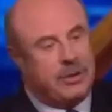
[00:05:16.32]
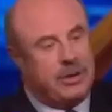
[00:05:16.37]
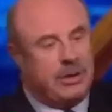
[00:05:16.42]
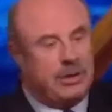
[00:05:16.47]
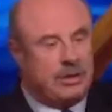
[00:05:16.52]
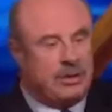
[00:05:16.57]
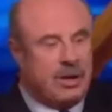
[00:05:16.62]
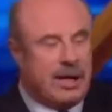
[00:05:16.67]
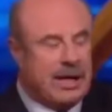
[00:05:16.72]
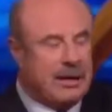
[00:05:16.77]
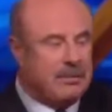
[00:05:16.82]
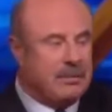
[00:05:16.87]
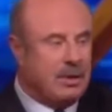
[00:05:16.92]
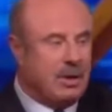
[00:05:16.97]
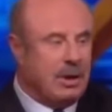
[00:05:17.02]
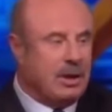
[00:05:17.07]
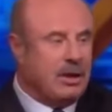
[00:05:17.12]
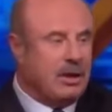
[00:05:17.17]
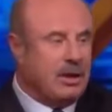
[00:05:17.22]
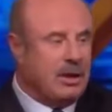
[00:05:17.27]
You can try and
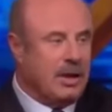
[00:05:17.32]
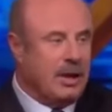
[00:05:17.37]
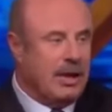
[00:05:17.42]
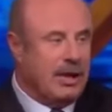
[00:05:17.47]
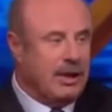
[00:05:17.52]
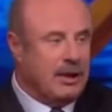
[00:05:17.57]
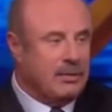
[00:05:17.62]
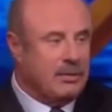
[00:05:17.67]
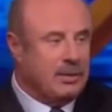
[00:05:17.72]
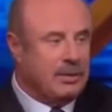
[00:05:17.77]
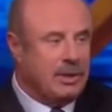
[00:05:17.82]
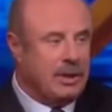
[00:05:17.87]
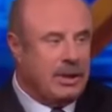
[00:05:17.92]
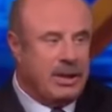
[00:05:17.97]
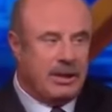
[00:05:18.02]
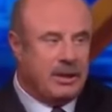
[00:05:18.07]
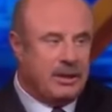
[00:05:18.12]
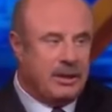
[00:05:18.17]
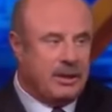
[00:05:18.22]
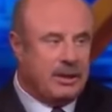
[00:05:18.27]
bully her later, but you
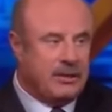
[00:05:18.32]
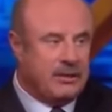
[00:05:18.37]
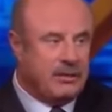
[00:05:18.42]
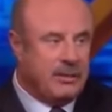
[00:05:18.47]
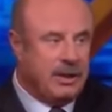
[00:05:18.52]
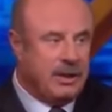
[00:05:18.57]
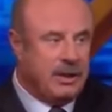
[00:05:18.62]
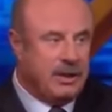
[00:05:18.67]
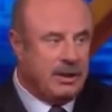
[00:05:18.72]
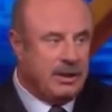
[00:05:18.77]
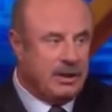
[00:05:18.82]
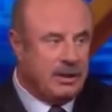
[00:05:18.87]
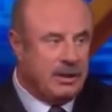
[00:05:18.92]
ain't going to do it with me here.